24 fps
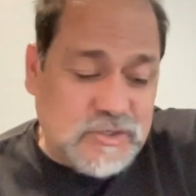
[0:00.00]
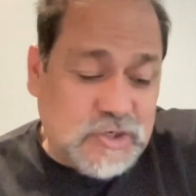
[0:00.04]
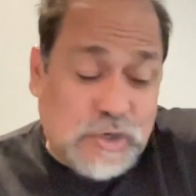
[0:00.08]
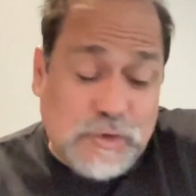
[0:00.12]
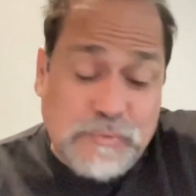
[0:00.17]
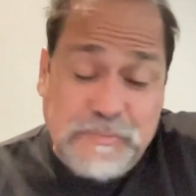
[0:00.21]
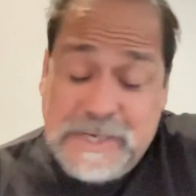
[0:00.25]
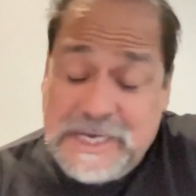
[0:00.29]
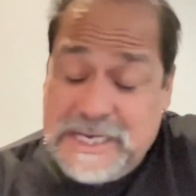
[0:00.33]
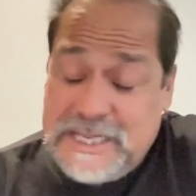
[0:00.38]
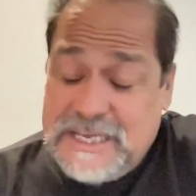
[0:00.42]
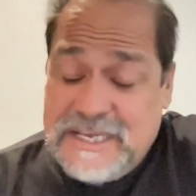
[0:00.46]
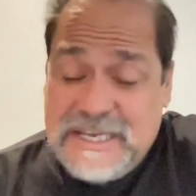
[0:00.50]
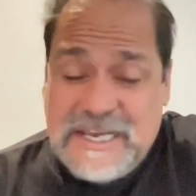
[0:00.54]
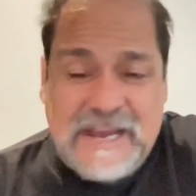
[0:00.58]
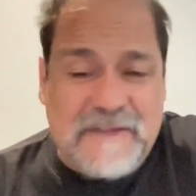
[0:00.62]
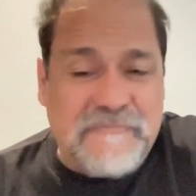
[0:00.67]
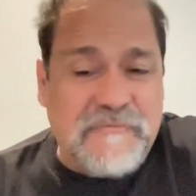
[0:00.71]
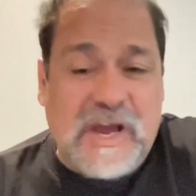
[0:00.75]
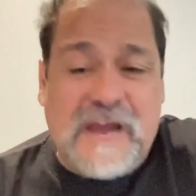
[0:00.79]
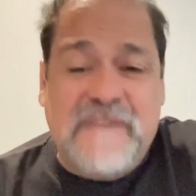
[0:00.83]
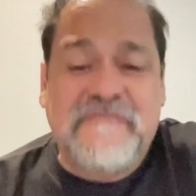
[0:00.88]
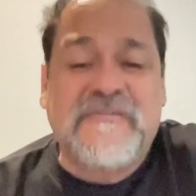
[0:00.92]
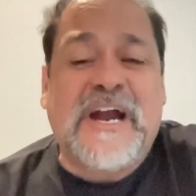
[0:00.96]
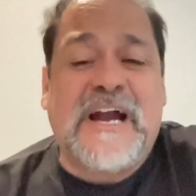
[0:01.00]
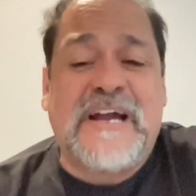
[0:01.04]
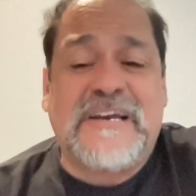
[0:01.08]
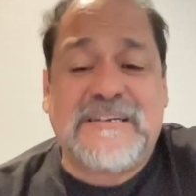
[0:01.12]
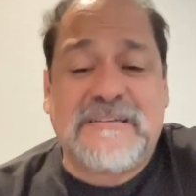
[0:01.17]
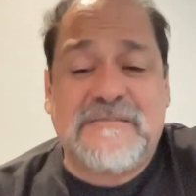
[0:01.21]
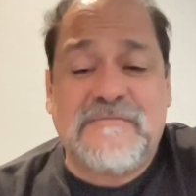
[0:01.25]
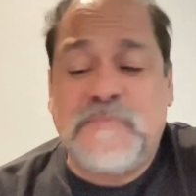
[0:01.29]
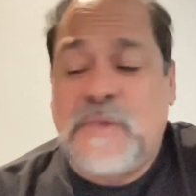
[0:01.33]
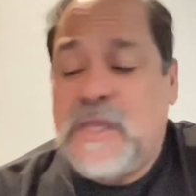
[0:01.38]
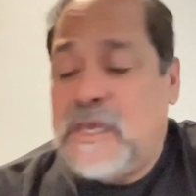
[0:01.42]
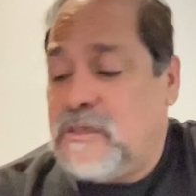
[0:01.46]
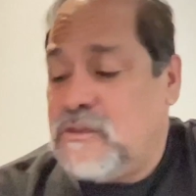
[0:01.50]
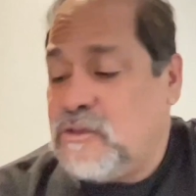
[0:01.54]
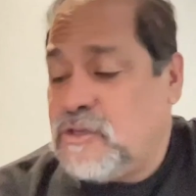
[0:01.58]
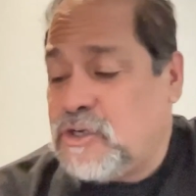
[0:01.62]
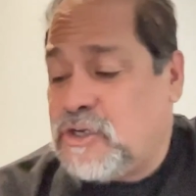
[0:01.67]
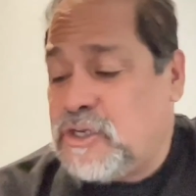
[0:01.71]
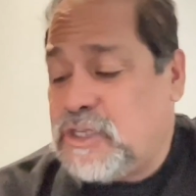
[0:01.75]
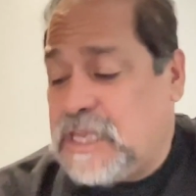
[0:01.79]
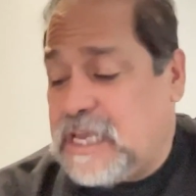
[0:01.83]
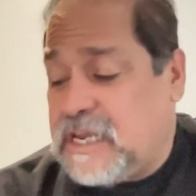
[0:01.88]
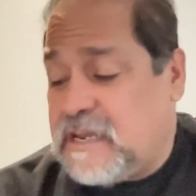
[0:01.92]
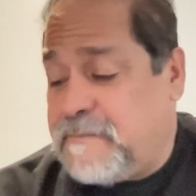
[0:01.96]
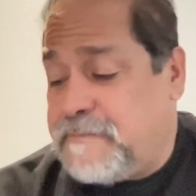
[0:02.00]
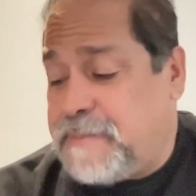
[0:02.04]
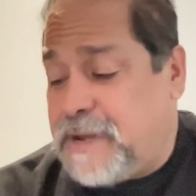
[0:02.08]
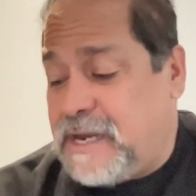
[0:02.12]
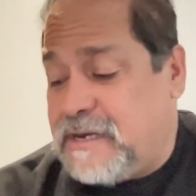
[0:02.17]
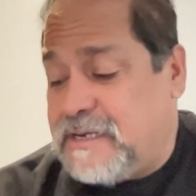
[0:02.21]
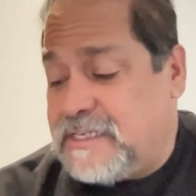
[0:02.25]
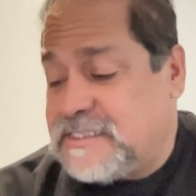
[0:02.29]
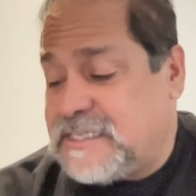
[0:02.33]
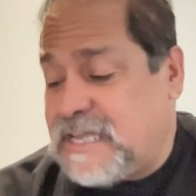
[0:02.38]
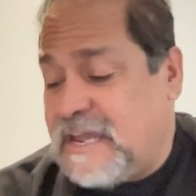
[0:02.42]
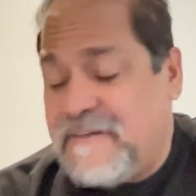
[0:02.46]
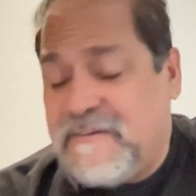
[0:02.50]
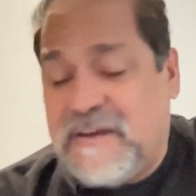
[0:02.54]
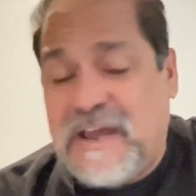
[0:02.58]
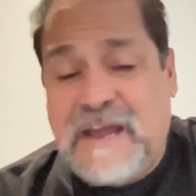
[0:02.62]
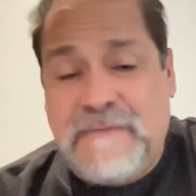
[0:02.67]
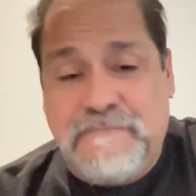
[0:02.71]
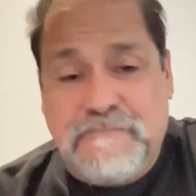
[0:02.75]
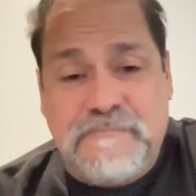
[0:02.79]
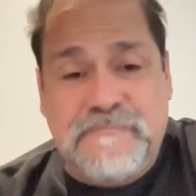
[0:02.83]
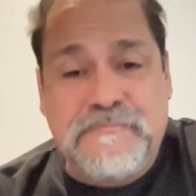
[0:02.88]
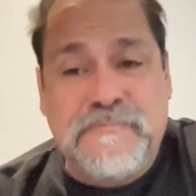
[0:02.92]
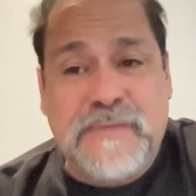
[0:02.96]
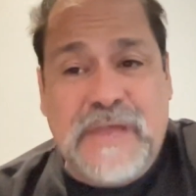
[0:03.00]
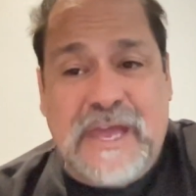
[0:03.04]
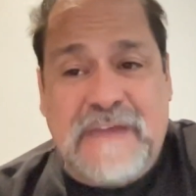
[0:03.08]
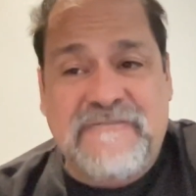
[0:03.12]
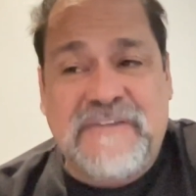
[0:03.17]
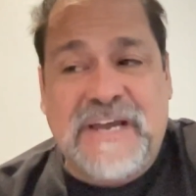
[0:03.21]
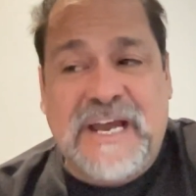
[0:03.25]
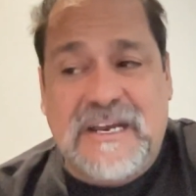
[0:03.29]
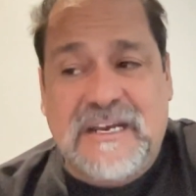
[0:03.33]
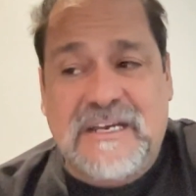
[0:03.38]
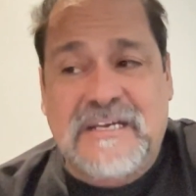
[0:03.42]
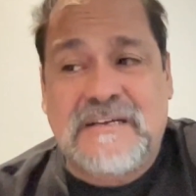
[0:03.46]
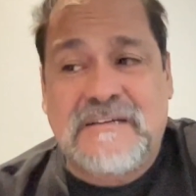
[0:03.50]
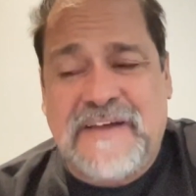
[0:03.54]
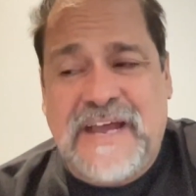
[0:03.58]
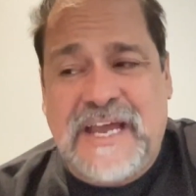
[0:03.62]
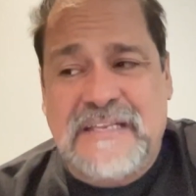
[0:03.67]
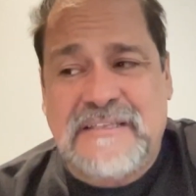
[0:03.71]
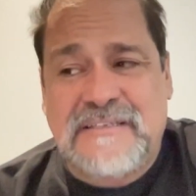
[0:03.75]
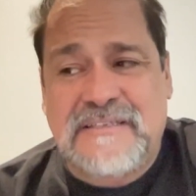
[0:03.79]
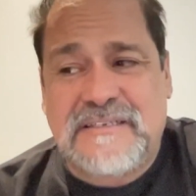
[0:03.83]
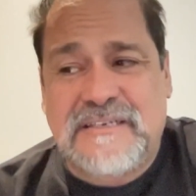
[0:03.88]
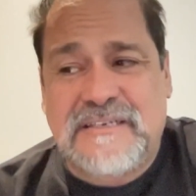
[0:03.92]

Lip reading: Germany. I've got, the good thing about it is I've got